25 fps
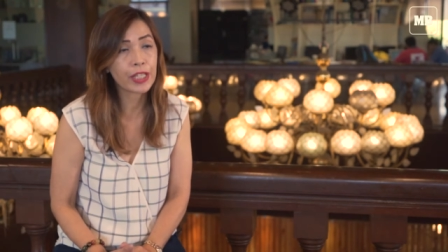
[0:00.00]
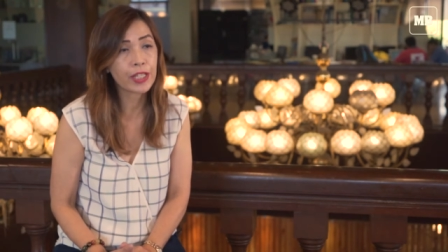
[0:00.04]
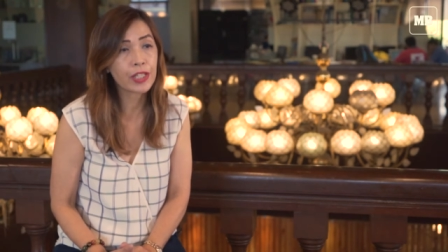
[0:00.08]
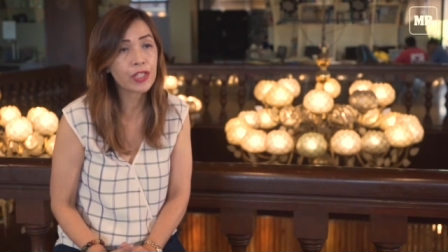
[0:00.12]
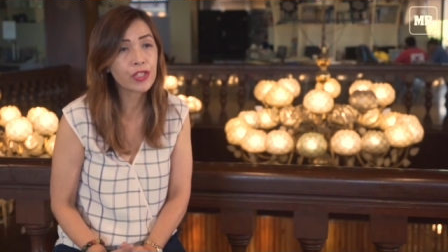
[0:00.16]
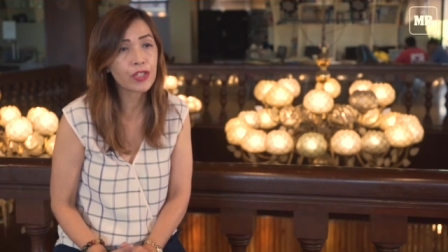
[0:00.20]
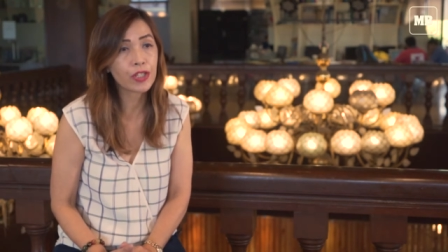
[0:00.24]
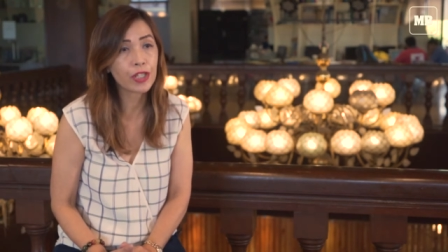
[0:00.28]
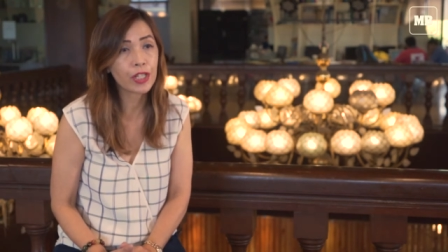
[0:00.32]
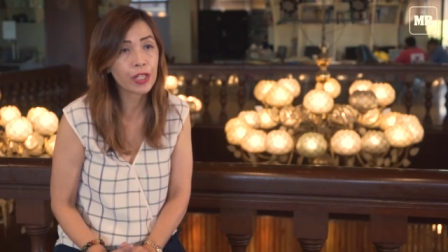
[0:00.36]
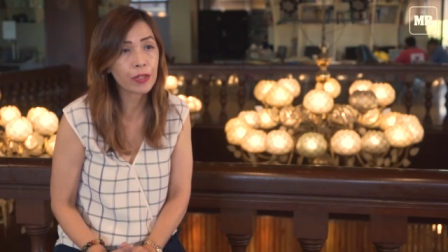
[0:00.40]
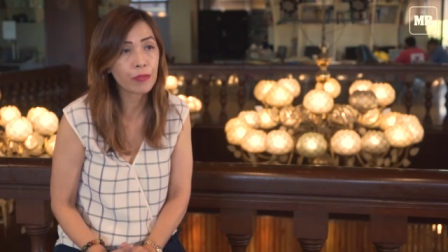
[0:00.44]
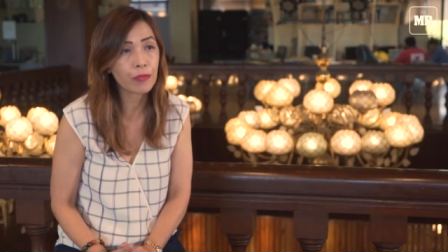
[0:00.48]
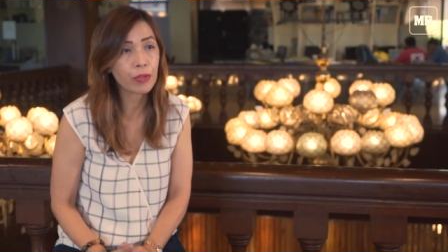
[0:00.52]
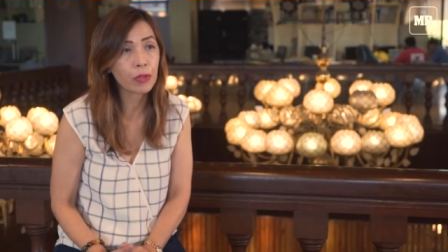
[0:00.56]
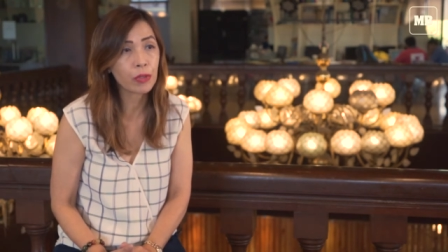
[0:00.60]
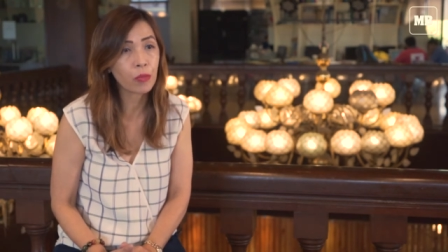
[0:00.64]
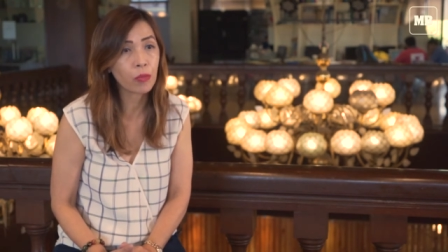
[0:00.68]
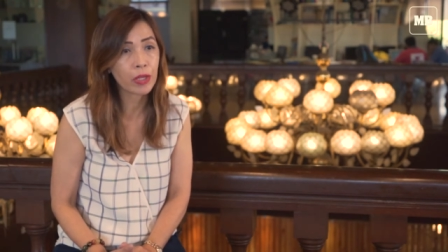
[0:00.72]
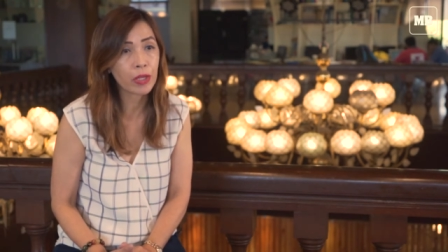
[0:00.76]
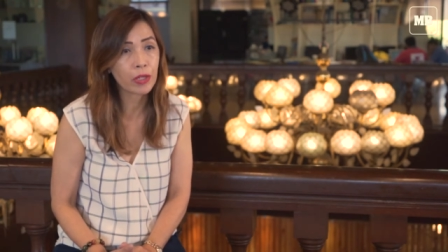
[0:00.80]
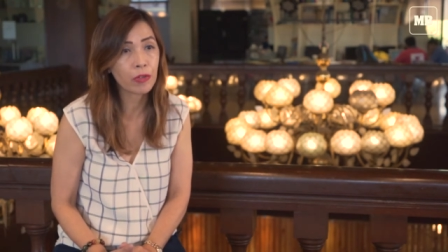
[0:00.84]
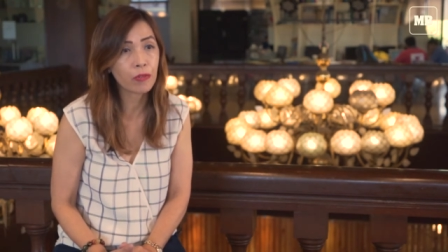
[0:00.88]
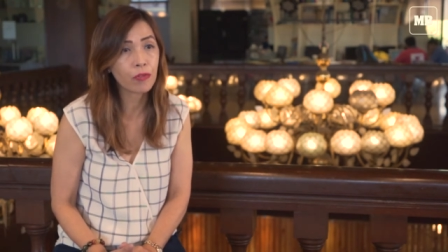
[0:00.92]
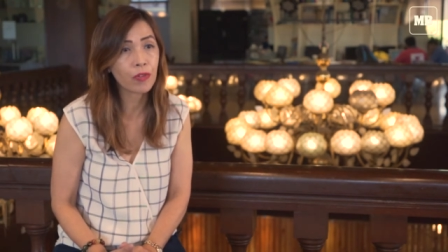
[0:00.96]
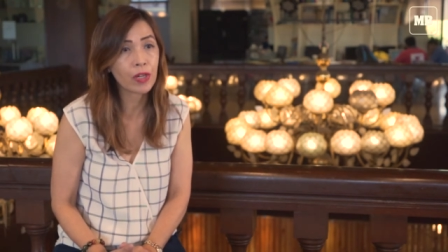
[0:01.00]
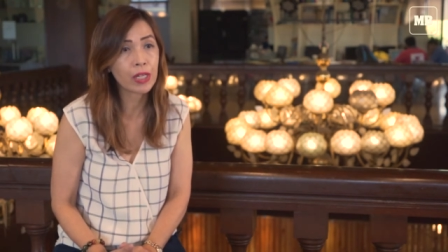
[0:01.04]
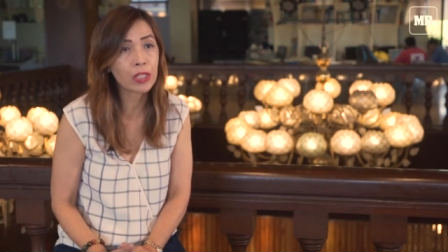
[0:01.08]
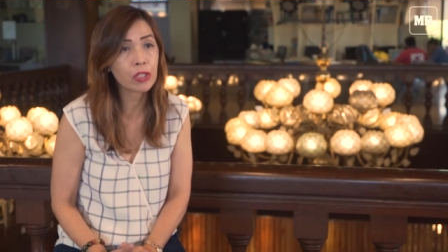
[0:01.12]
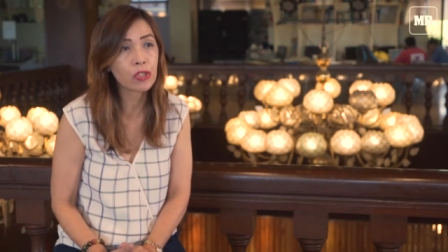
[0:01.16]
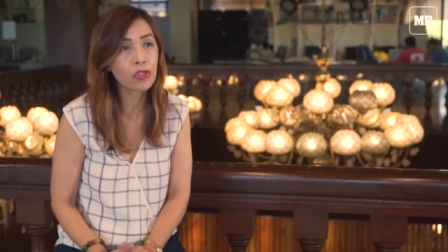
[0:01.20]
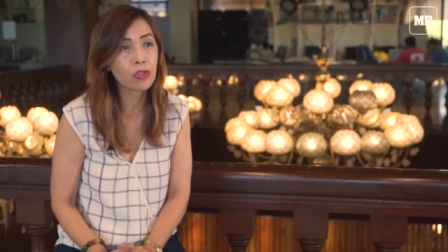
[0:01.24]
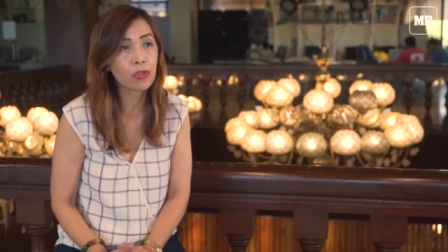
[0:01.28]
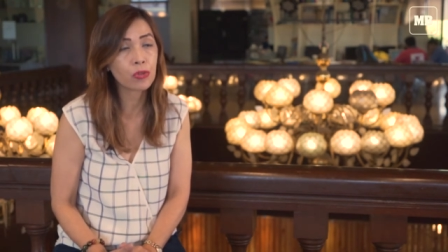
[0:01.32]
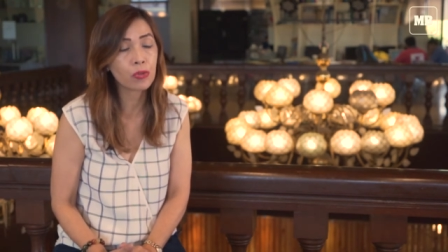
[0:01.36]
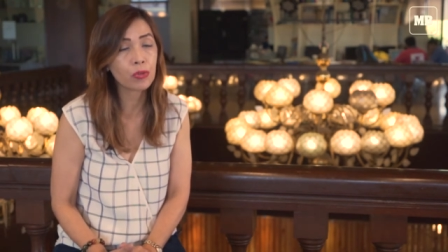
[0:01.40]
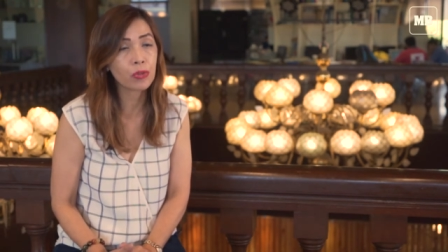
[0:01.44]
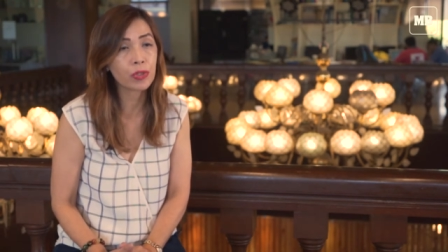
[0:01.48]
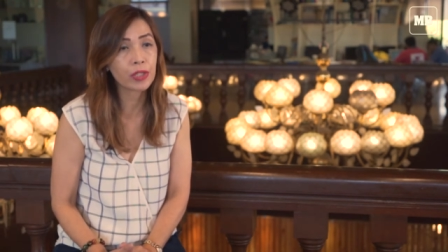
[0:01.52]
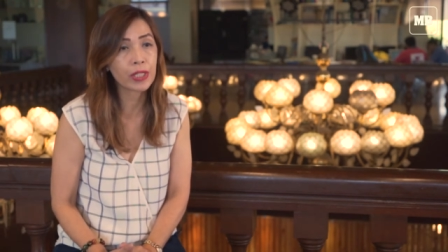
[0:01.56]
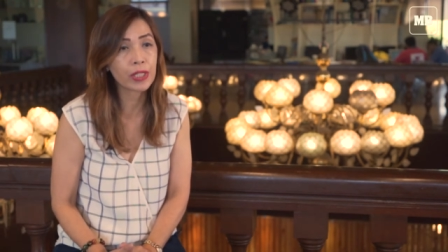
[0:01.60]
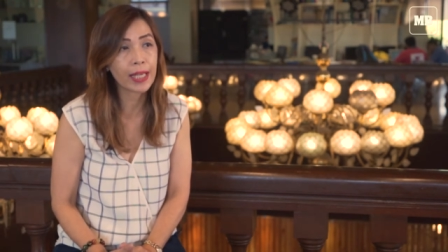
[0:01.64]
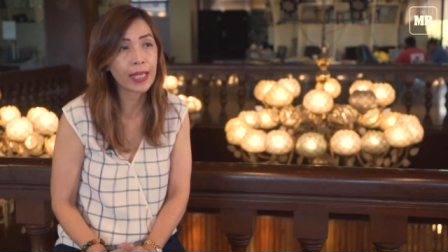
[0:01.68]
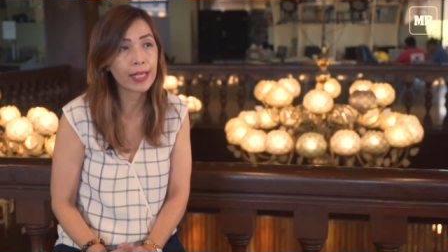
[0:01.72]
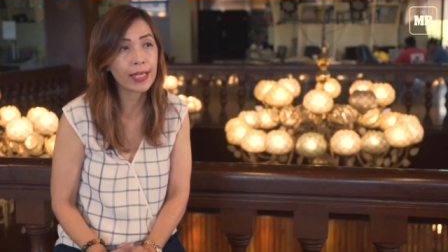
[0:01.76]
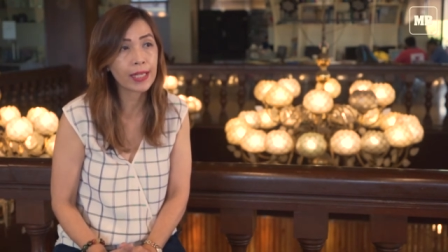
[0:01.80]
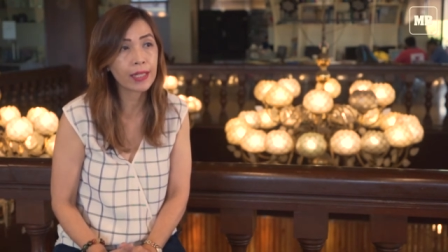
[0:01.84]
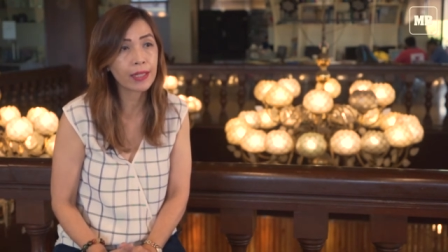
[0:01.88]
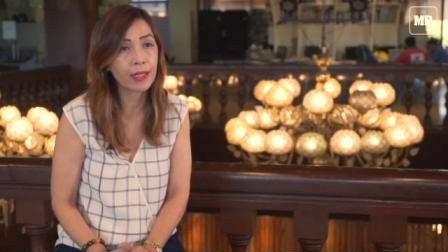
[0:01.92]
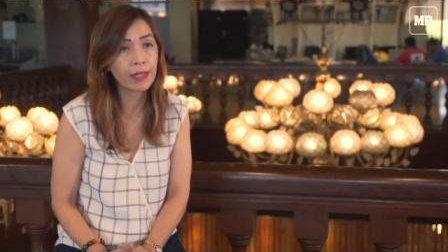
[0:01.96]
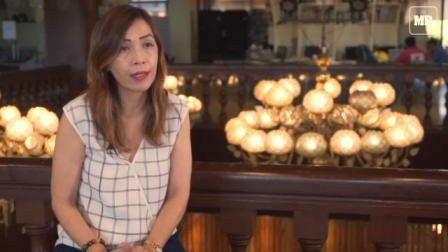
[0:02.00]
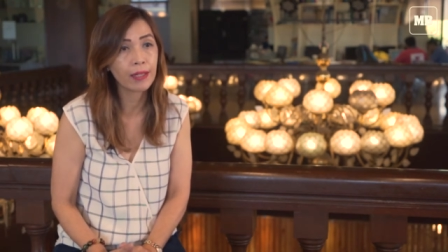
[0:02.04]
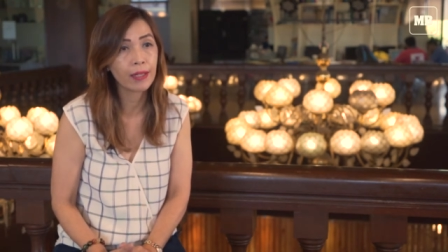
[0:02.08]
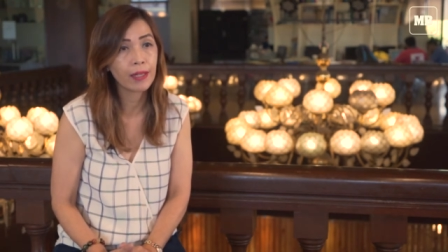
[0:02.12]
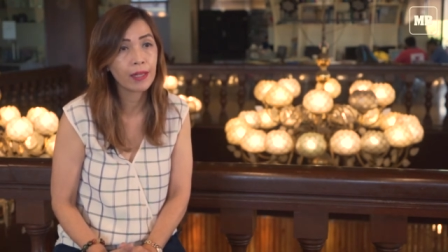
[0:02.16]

each and every one of us to take